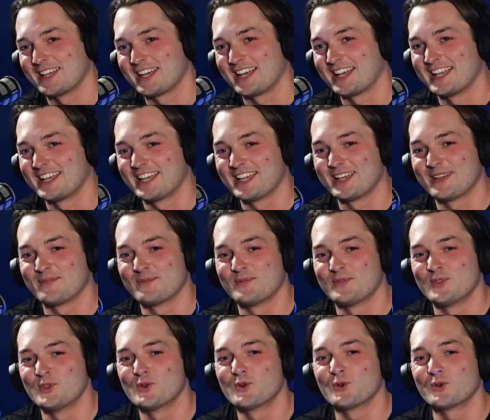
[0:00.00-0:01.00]

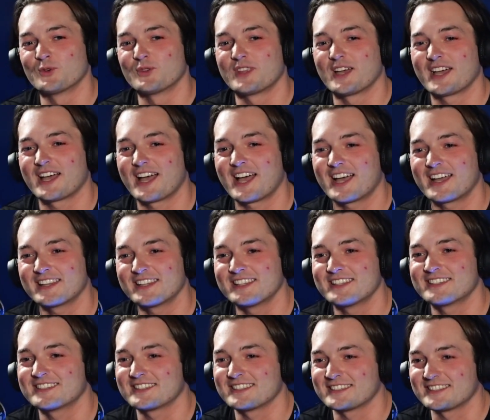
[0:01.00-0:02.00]
No, the hat
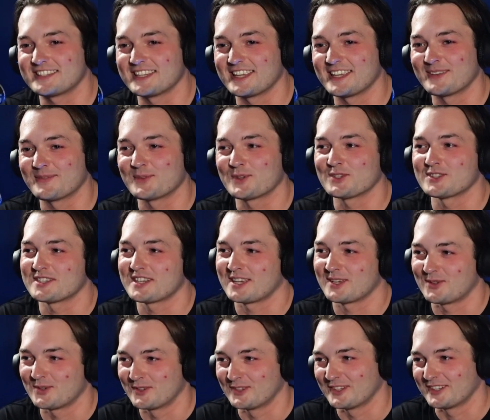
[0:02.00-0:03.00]
needs to stay because
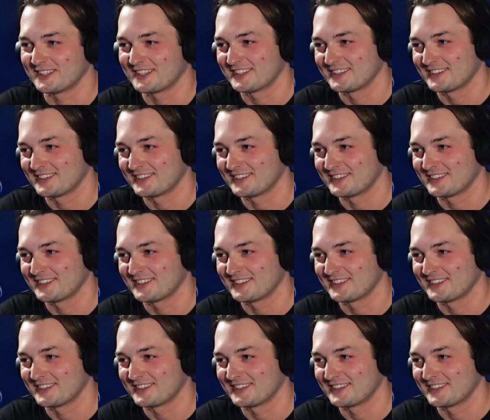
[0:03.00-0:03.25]
it's iconic.